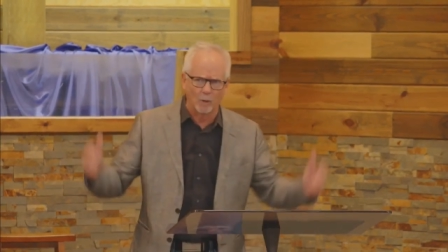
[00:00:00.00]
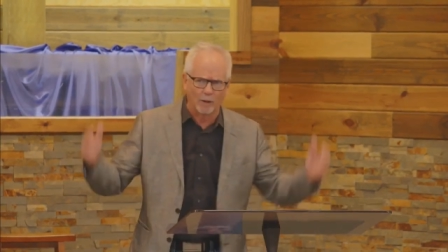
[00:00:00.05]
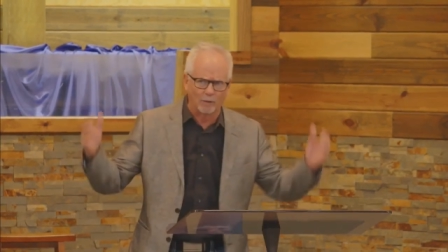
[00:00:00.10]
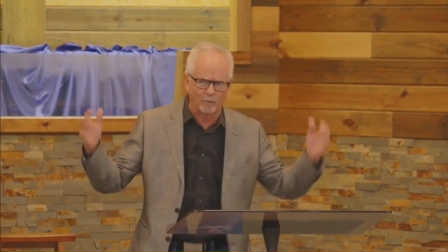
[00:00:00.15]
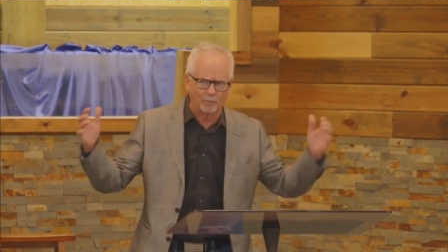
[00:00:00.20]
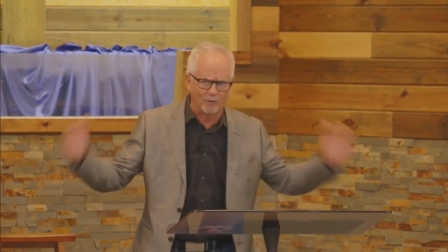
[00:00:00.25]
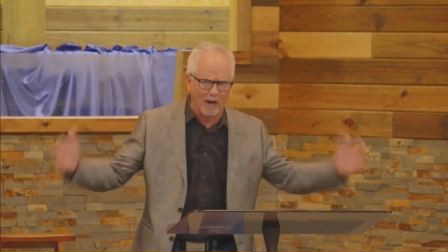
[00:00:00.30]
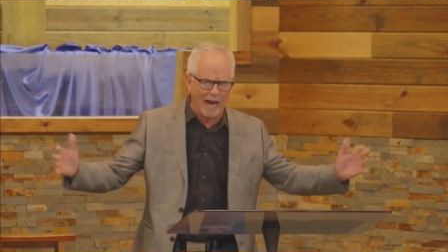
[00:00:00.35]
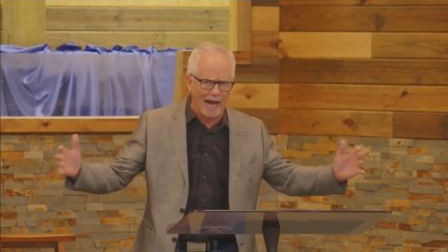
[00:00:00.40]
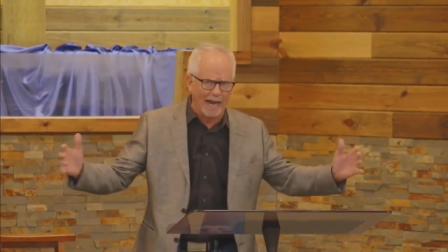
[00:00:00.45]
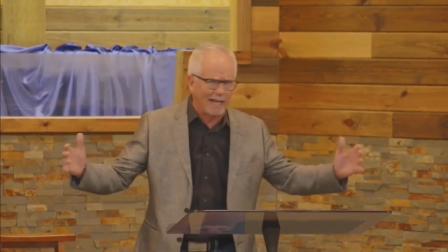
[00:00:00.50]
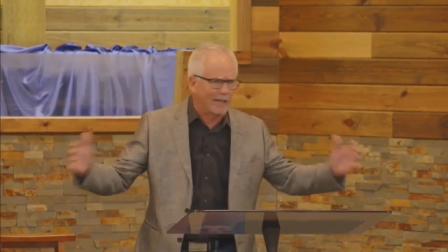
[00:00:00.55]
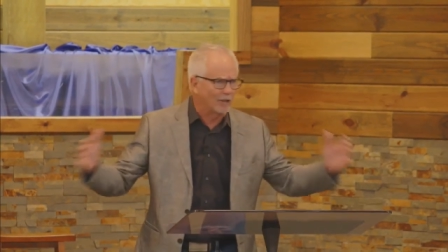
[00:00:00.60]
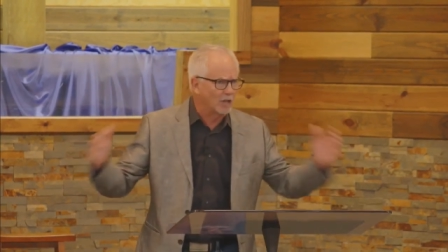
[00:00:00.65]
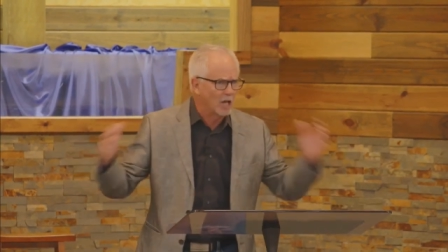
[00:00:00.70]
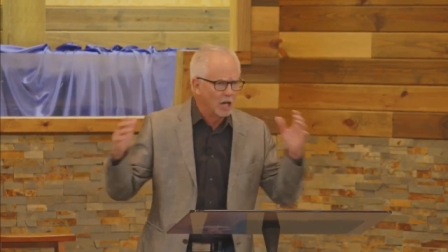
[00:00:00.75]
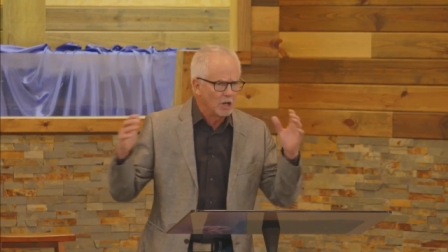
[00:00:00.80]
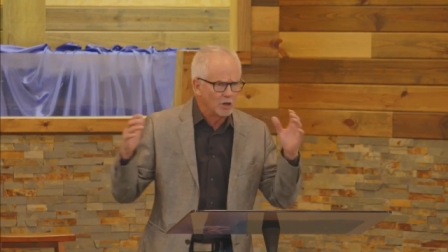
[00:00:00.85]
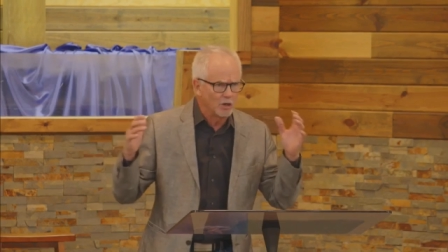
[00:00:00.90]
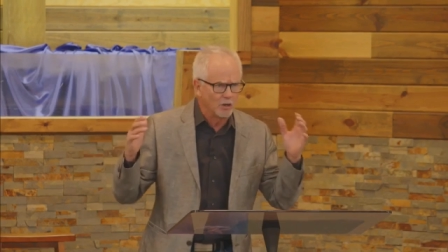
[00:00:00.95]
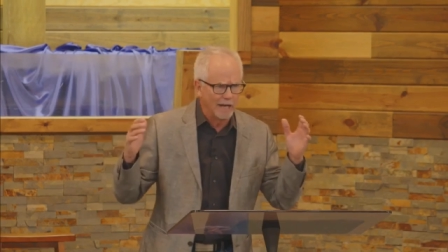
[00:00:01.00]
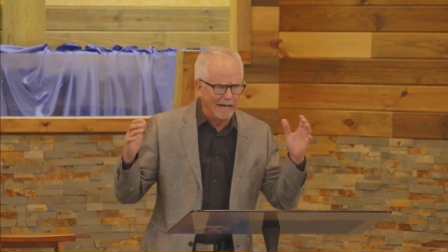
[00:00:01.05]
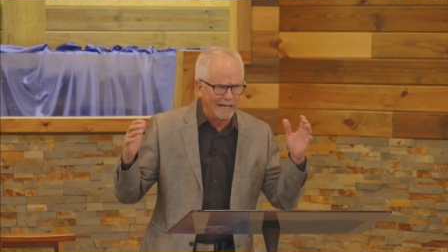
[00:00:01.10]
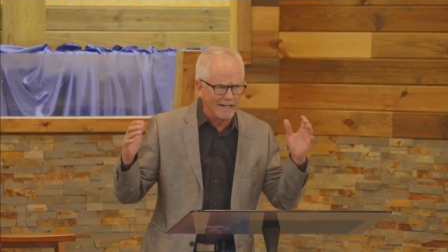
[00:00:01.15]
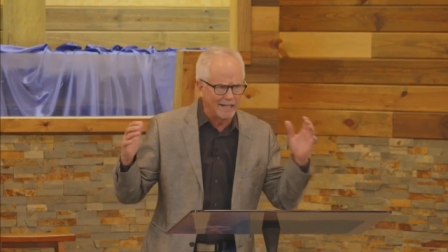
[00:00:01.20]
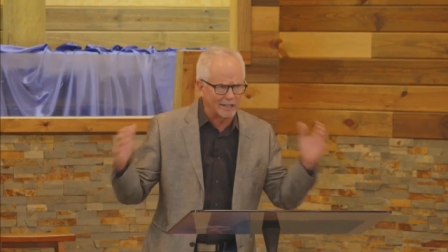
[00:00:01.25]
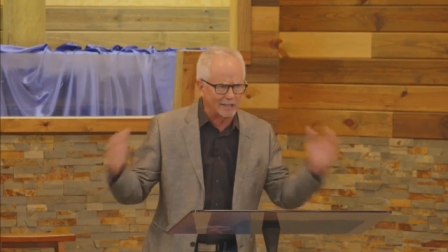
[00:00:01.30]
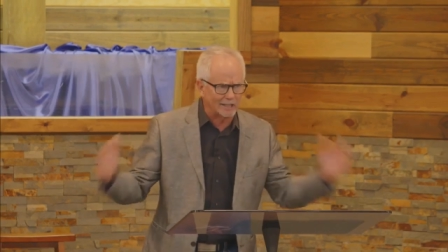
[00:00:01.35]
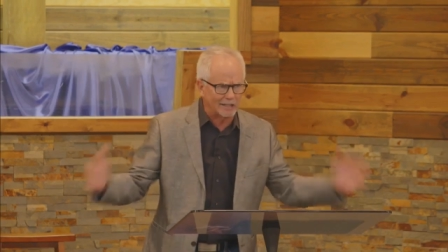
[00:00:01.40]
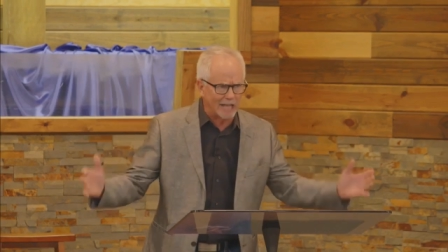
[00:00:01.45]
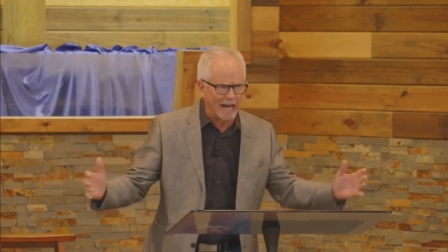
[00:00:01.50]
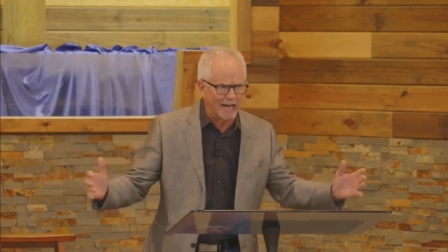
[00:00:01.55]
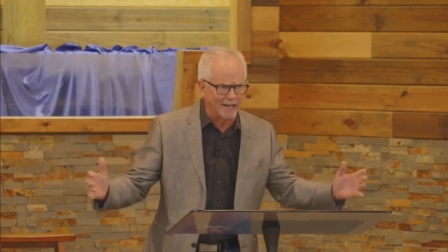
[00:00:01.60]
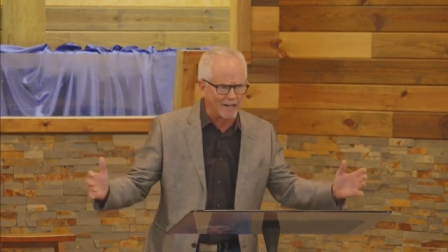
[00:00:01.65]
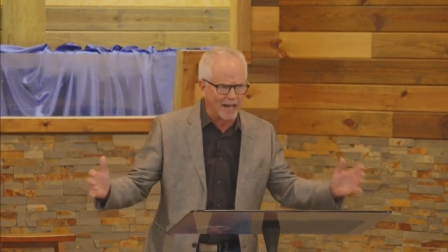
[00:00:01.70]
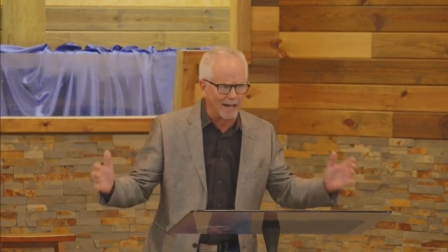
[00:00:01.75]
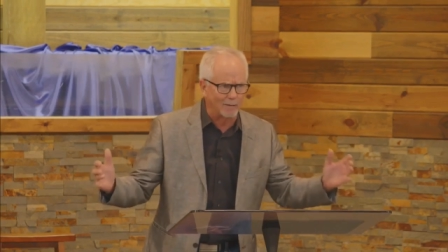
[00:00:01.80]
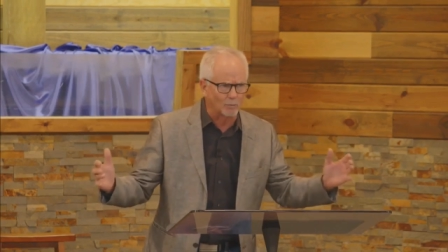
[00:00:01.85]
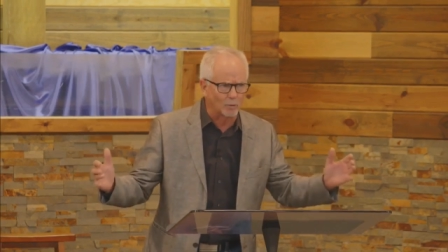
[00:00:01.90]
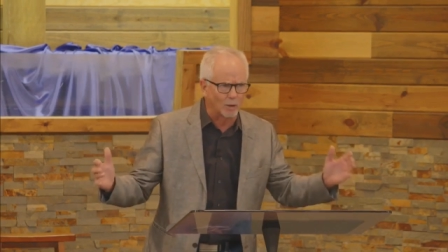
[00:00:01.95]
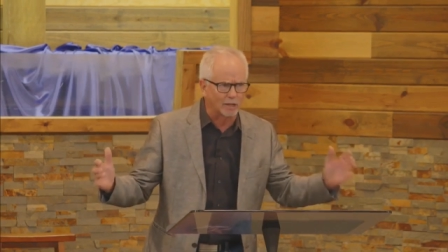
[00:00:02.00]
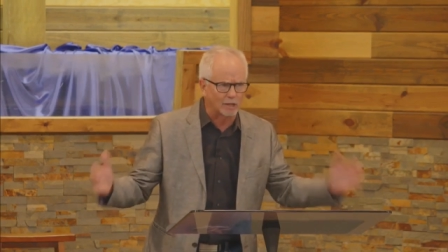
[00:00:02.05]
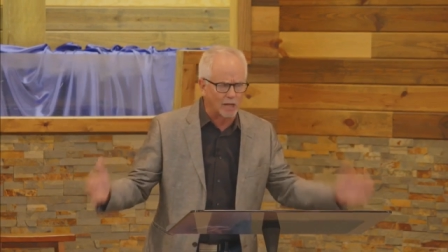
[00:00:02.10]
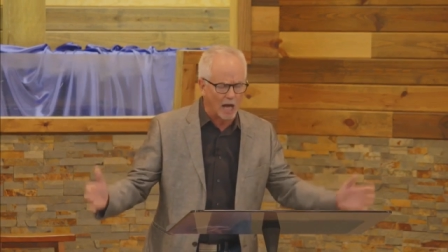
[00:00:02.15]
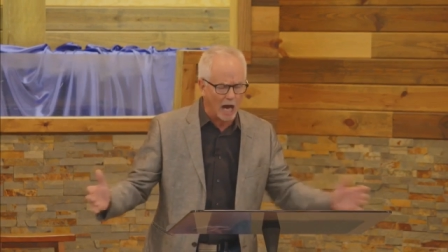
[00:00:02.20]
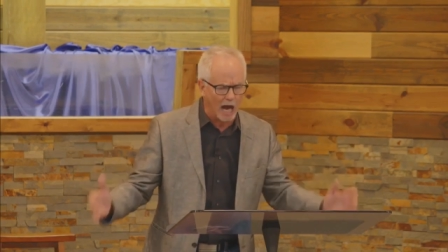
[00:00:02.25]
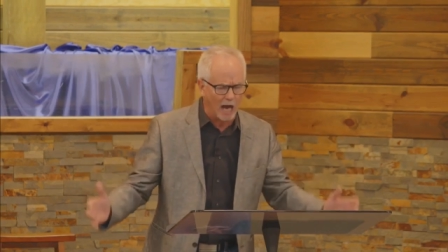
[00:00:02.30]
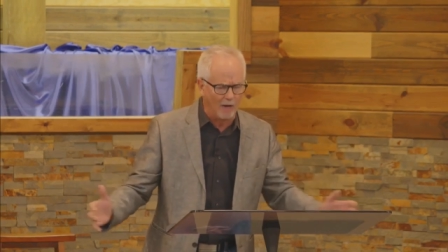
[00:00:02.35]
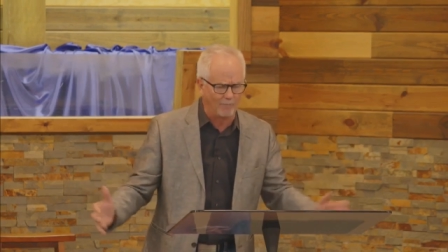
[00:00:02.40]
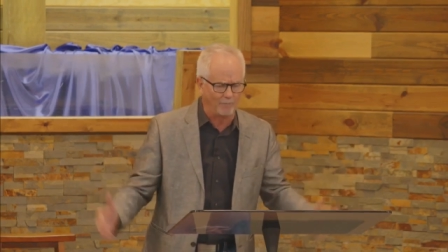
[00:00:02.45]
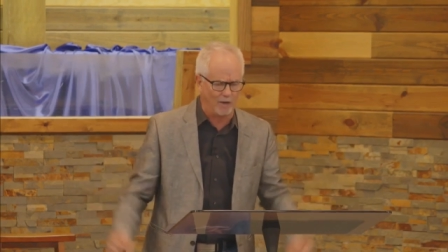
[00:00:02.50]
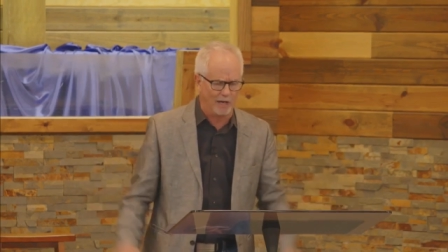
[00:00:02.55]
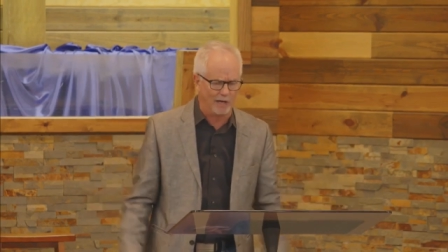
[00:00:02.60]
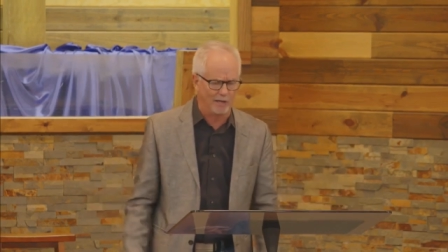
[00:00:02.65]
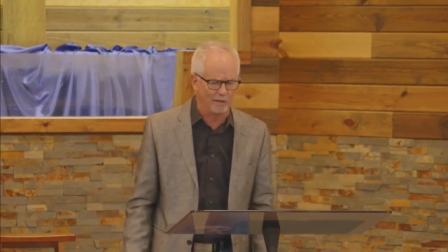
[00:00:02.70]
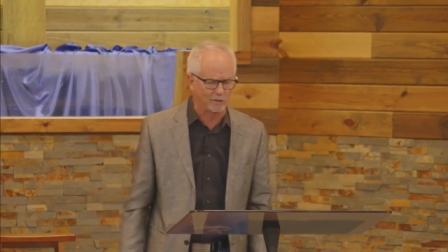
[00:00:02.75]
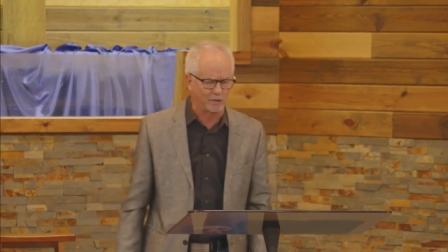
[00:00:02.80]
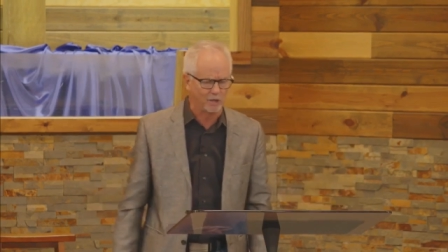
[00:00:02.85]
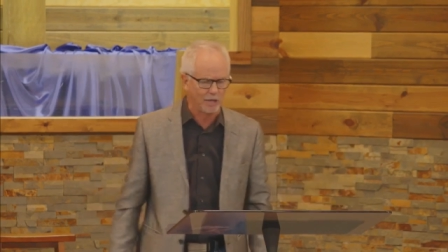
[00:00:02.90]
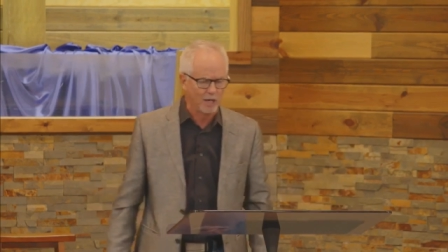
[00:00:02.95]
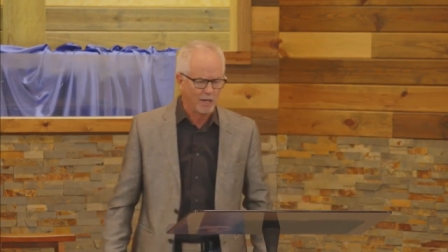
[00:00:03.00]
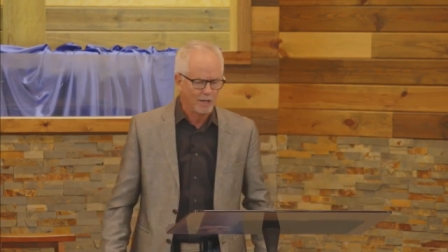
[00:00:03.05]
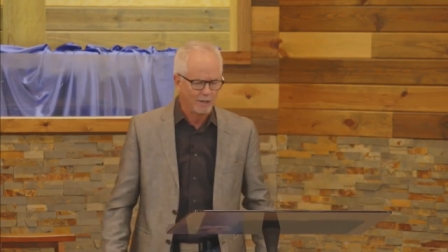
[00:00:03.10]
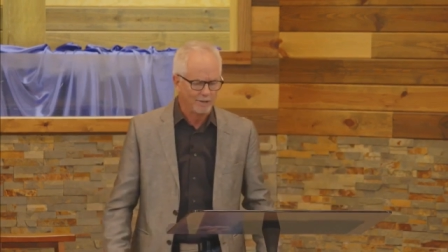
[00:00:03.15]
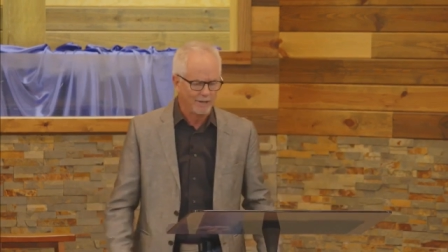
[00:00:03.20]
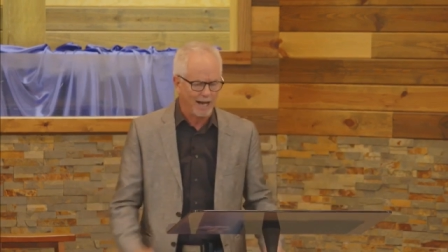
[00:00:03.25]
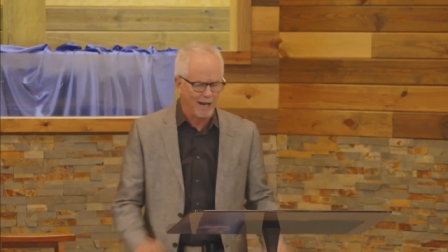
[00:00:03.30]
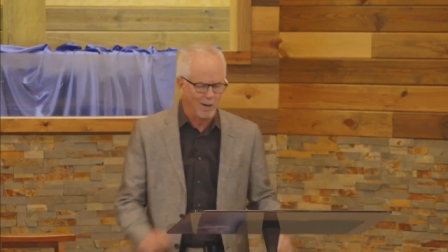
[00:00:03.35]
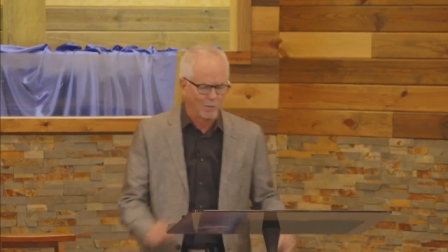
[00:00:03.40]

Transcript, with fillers: with faith, you need to say that with confidence. Now,